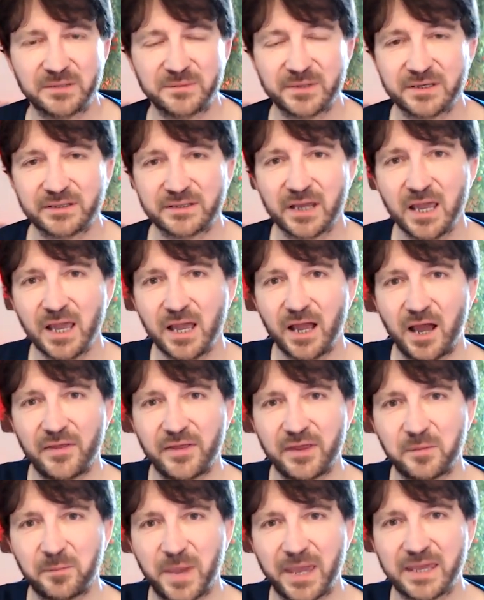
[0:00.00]
because I
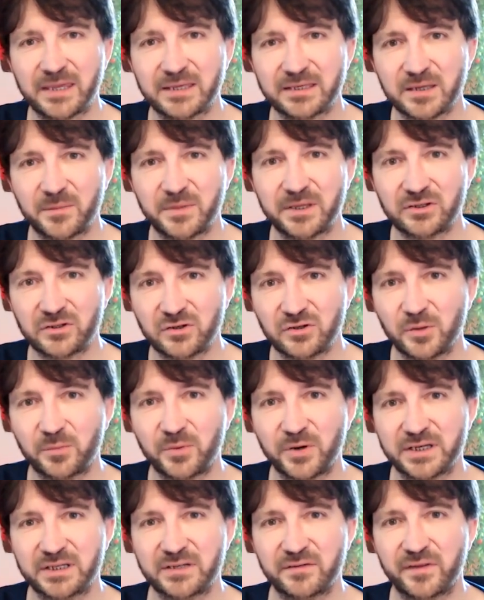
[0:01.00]
think pegging something to the
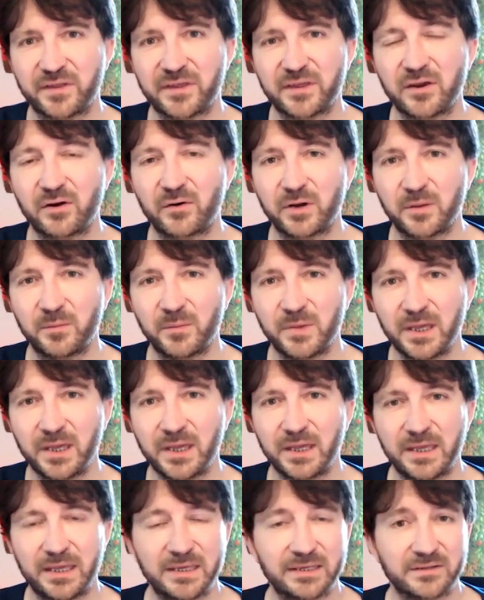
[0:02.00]
price of Ethereum
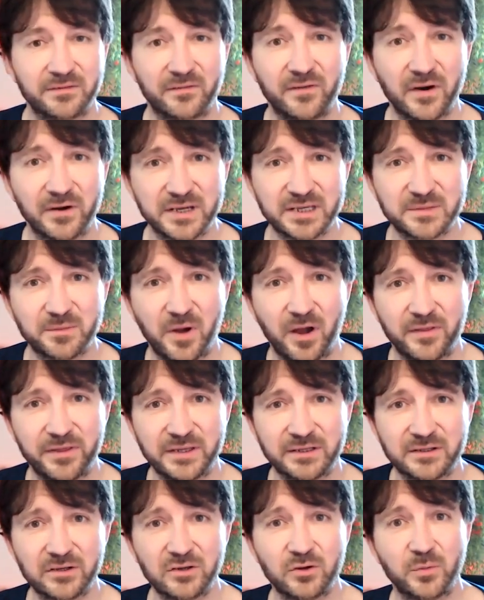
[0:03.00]
is a very smart thing to do.